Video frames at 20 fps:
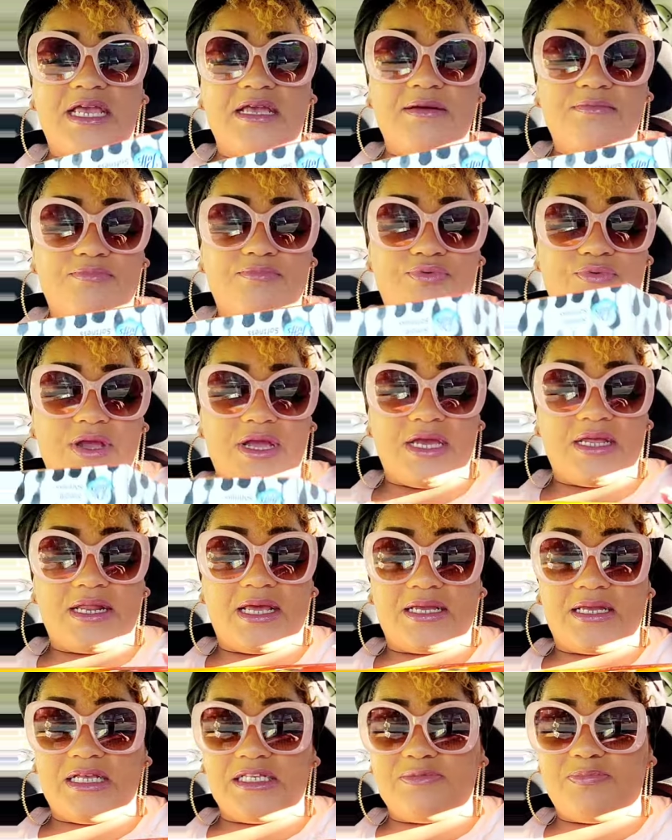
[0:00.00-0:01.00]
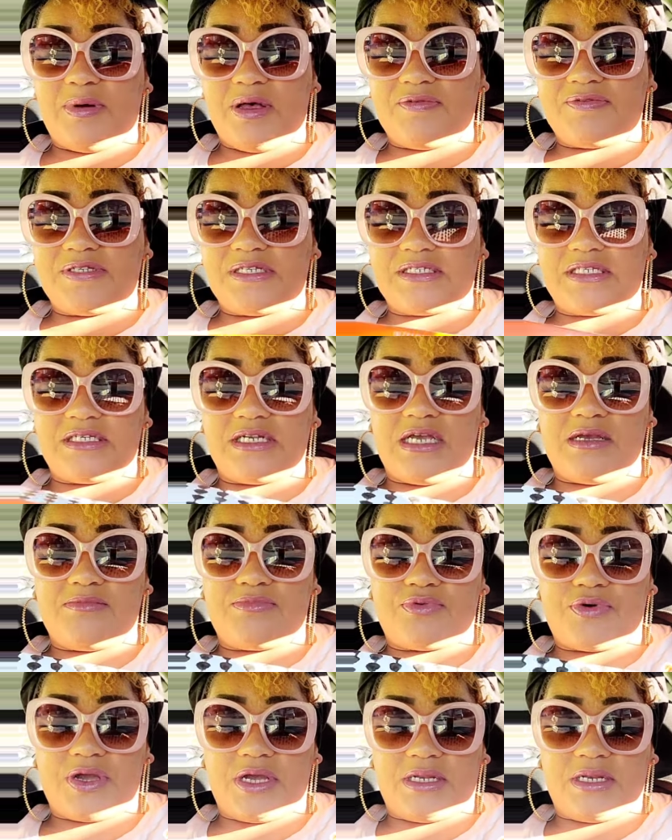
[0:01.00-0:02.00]
brand. I guess Puffs is a name
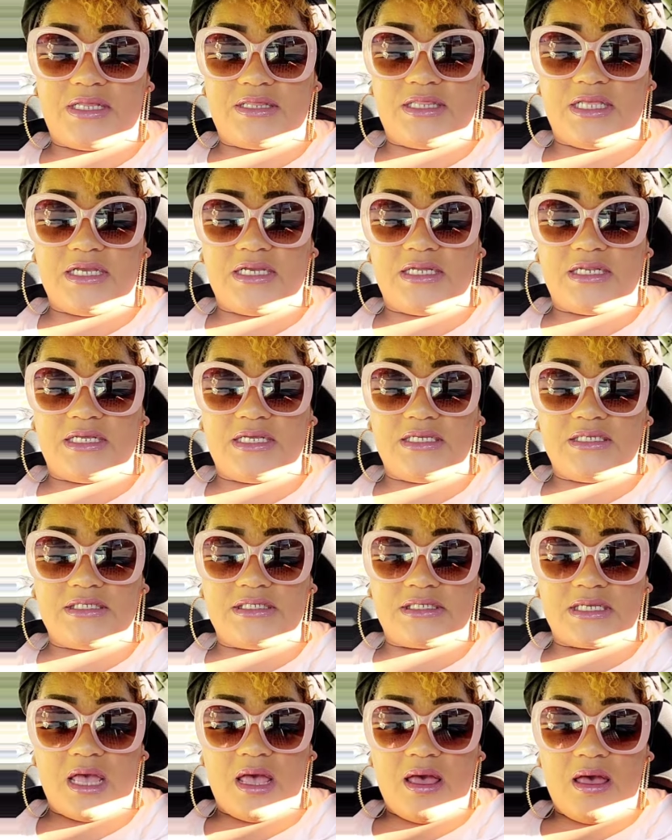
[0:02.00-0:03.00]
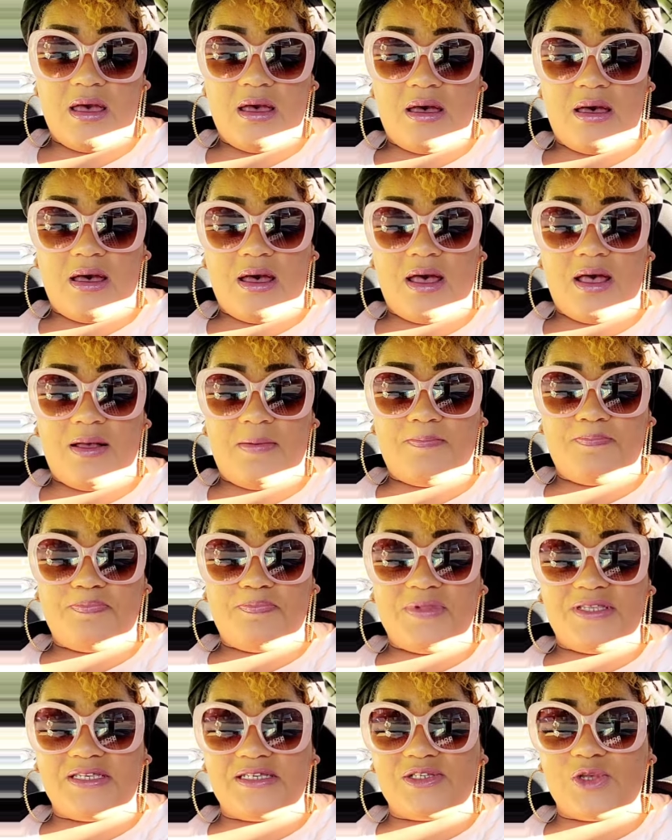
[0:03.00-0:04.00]
brand. I think it is. Um, it
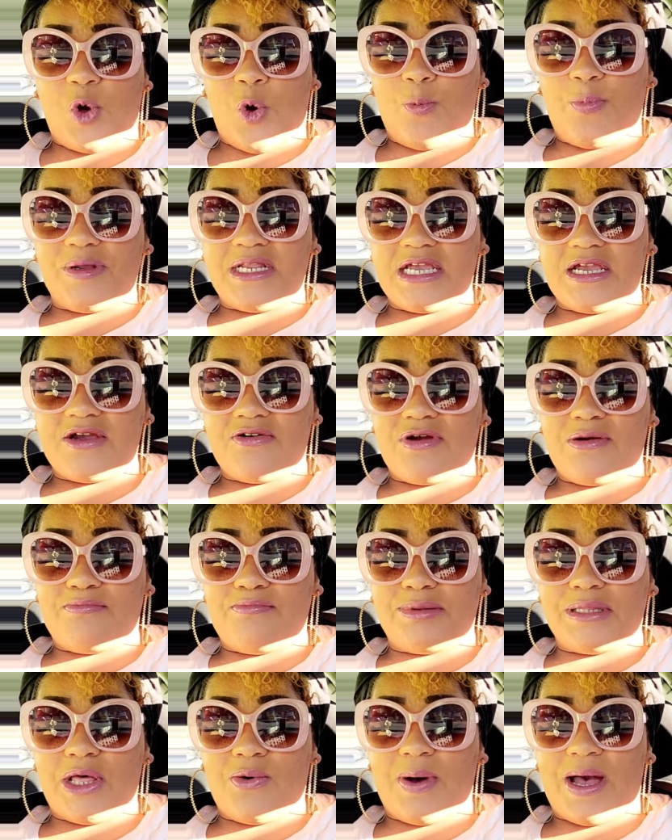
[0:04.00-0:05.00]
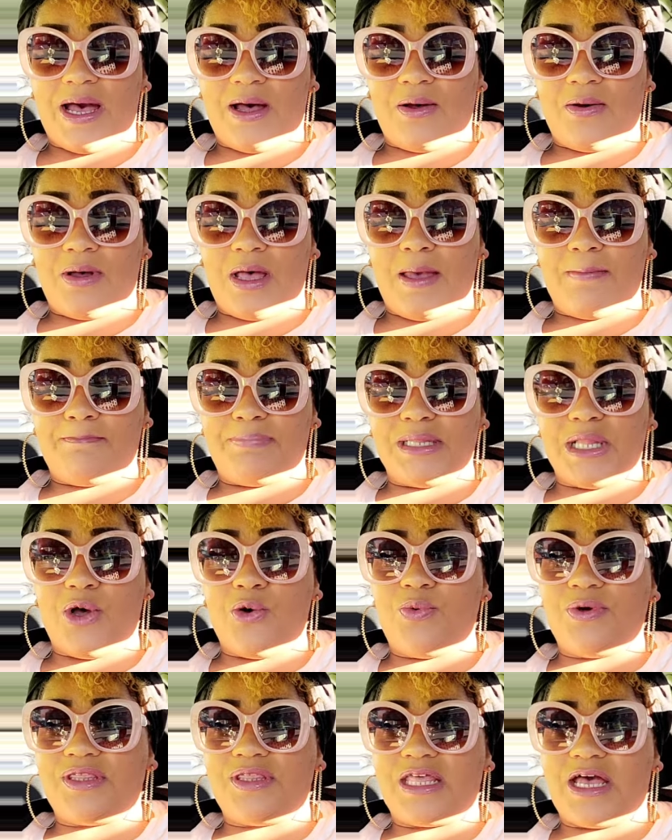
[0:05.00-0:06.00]
says open here and blow out and blow
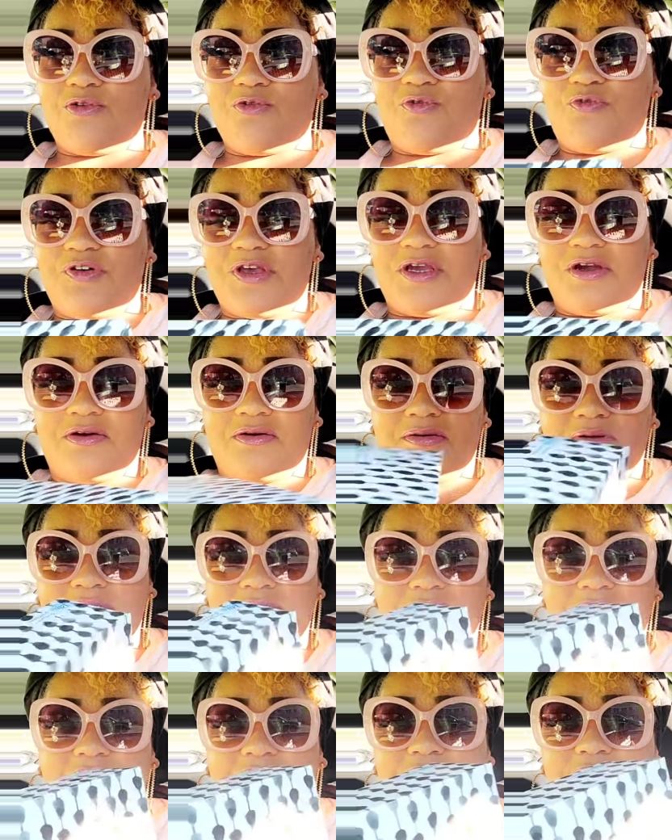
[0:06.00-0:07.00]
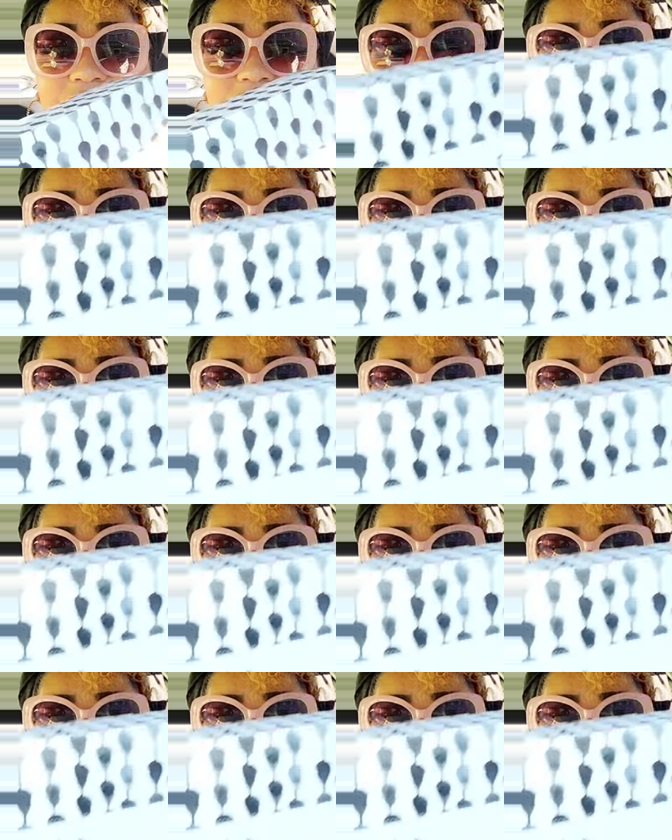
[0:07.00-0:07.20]
without fear. Isn't that cute?